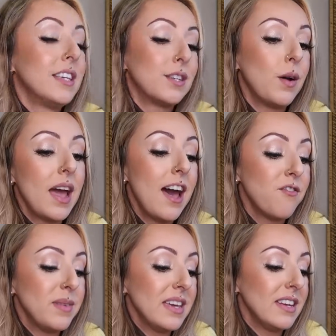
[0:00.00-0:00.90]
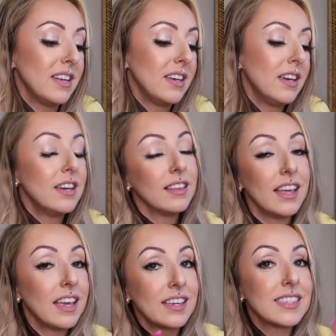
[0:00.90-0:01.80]
So I have been
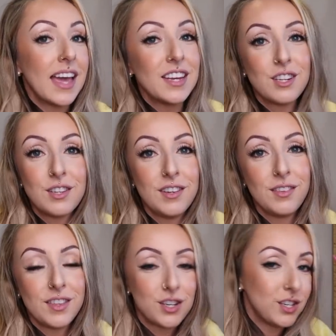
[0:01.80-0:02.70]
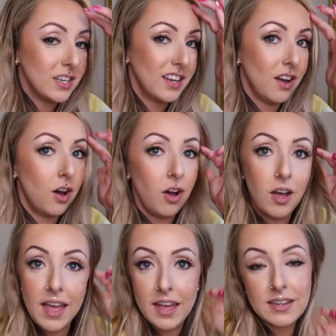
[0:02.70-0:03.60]
like excited to do the Shein
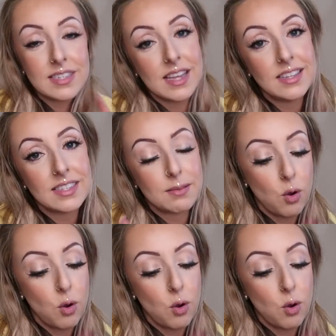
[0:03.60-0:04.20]
haul and since